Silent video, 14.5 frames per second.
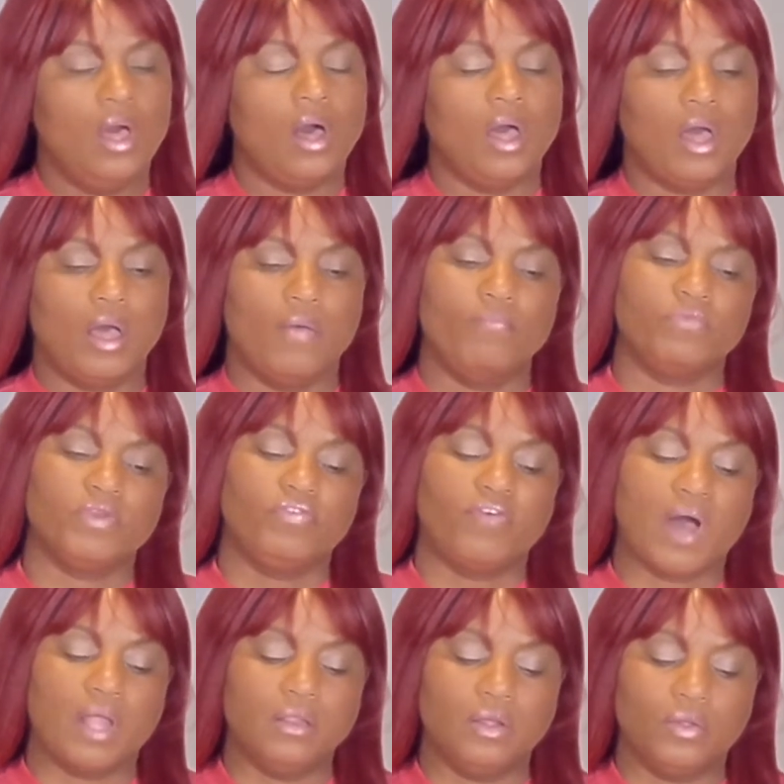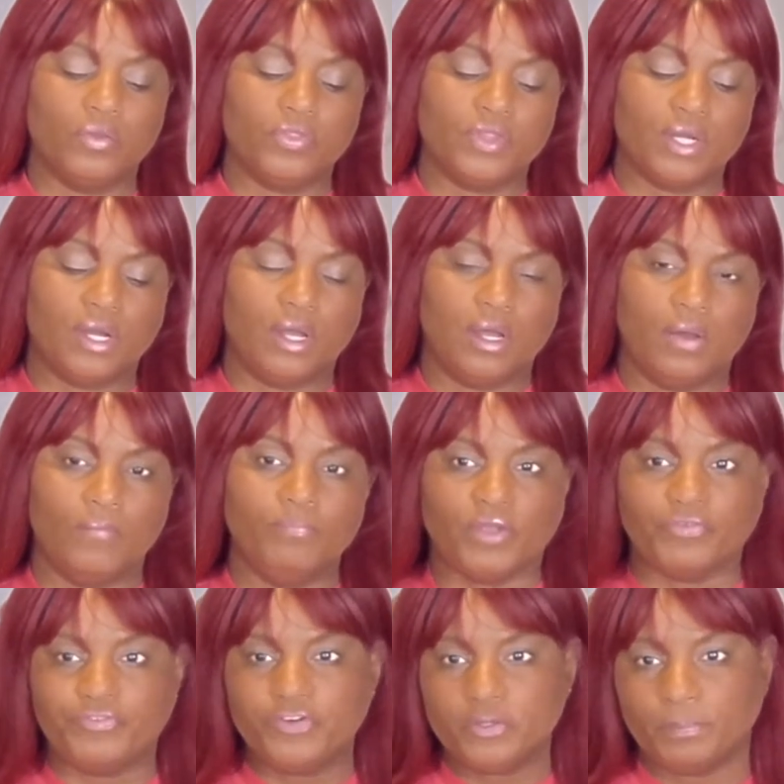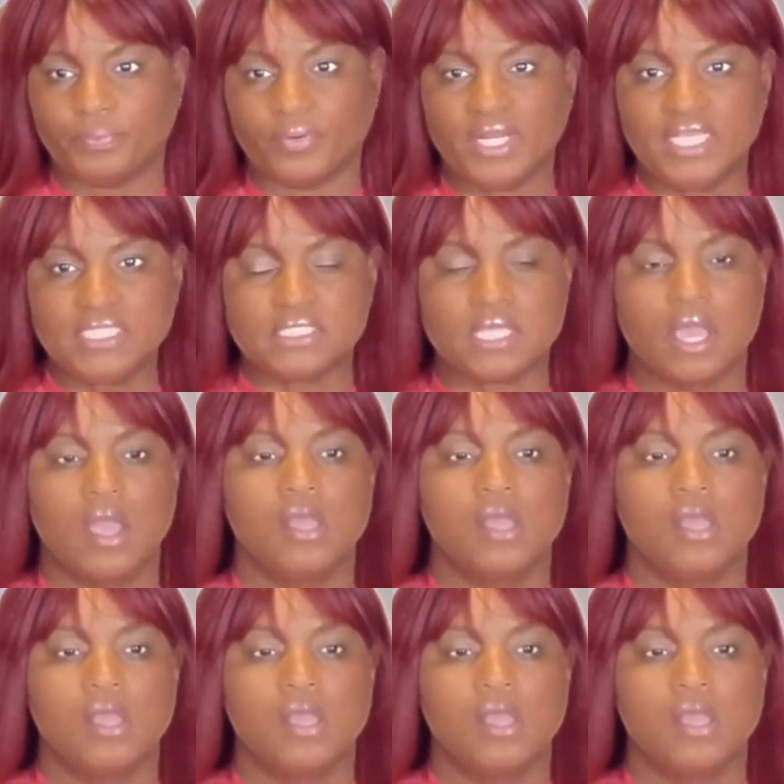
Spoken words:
the footprint